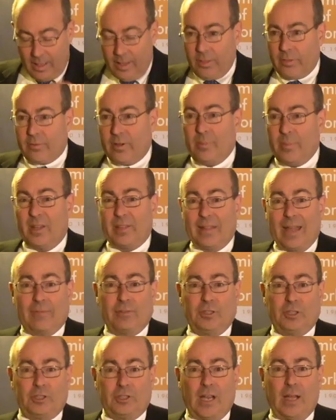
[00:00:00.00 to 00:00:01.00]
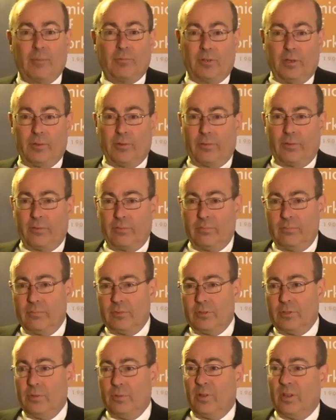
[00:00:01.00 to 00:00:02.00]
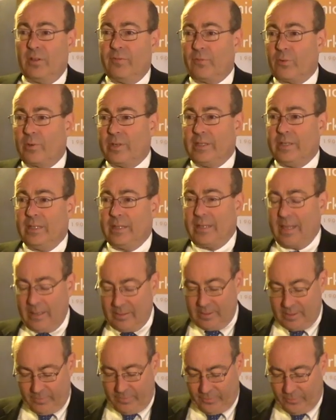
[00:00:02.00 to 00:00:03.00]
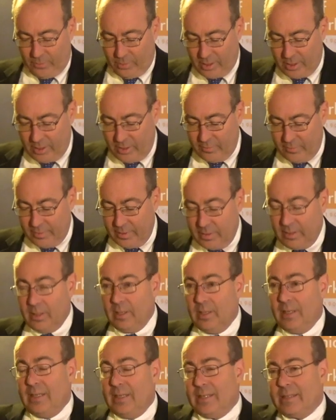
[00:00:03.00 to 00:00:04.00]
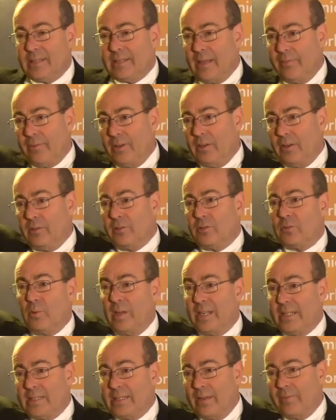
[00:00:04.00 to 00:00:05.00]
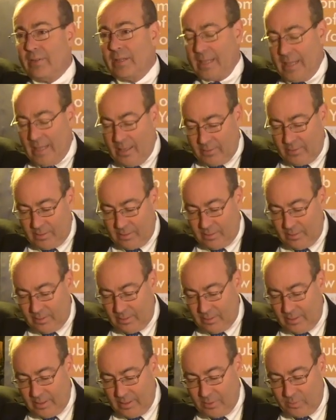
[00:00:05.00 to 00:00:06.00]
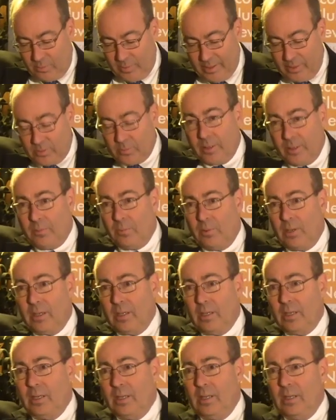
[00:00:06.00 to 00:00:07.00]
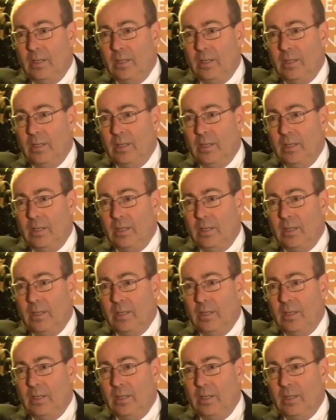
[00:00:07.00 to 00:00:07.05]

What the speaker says: Three-month average job growth, 214,000 before COVID, 727,000 in 2021.